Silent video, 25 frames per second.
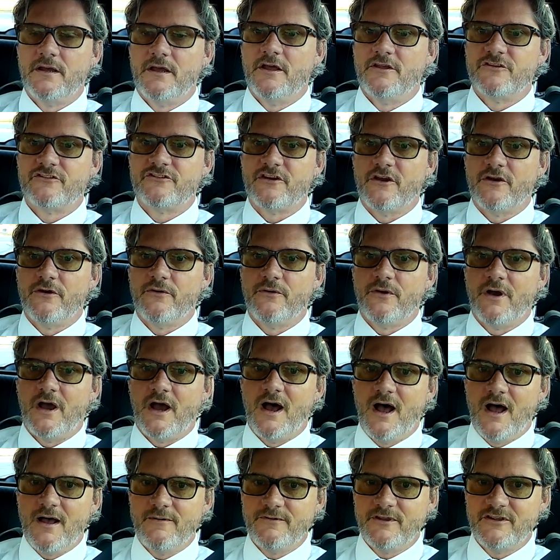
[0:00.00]
So
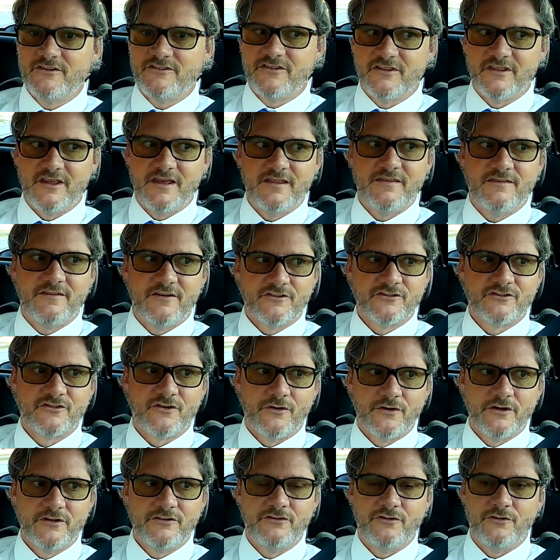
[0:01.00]
obviously there's
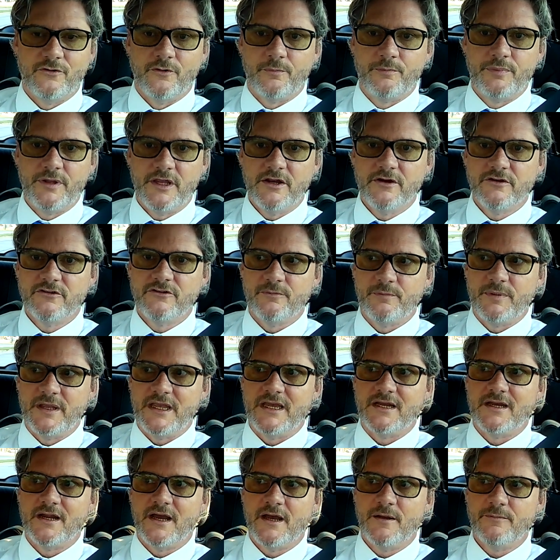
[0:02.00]
going to appear to be
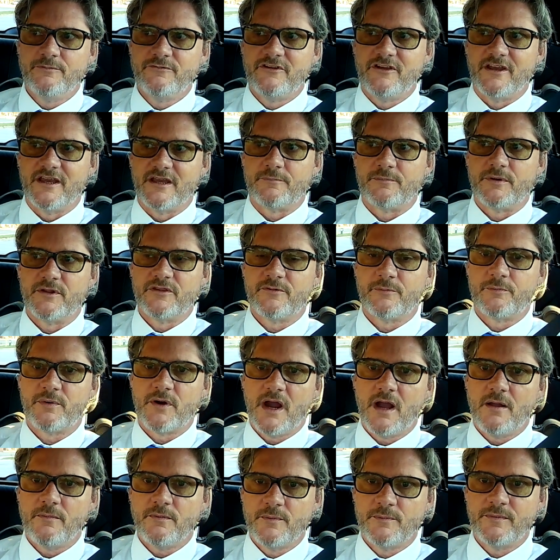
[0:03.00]
an uptick, but the
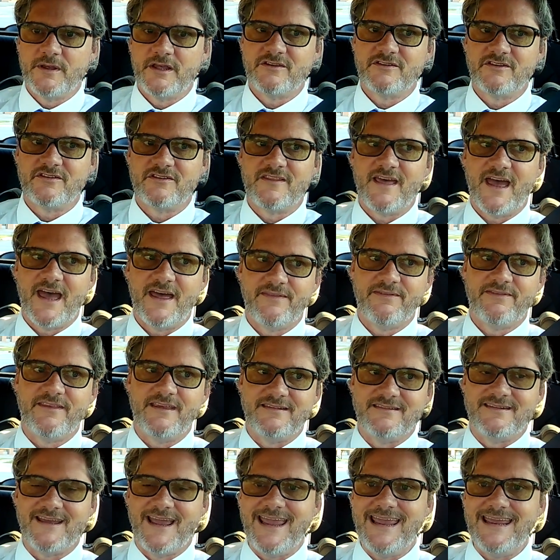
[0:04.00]
problem is that the
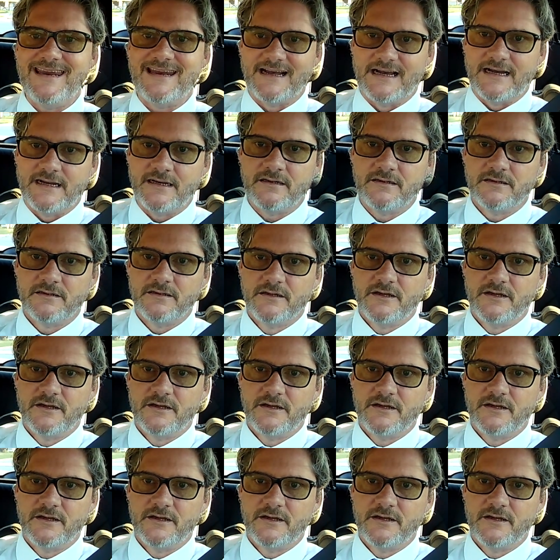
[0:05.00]
data